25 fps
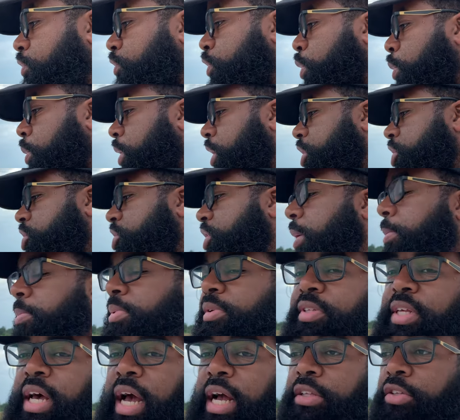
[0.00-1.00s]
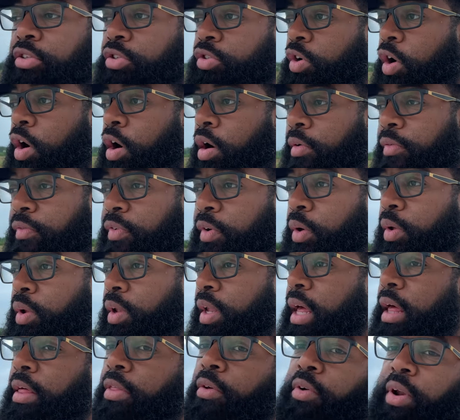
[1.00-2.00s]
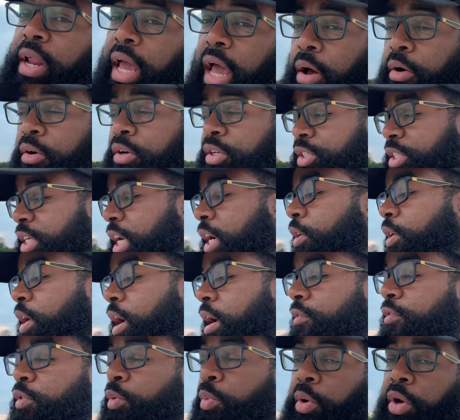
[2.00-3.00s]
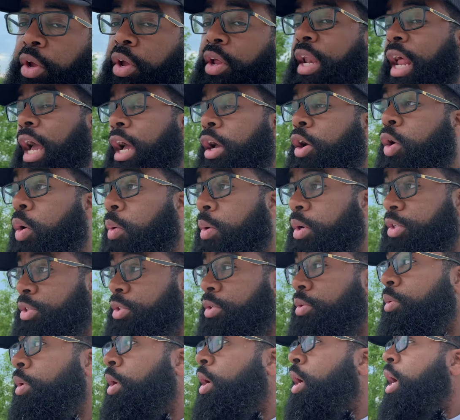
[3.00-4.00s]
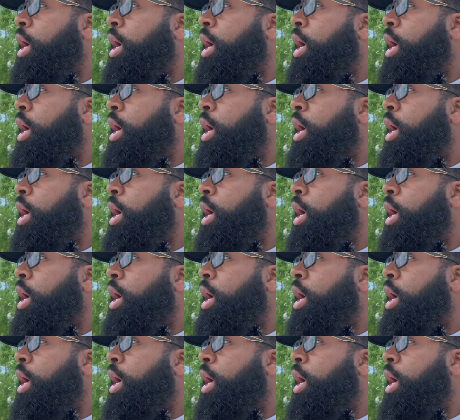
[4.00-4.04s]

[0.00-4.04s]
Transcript: if you want to jump inside this car and feel leather and Alcantara everywhere, you're not going to.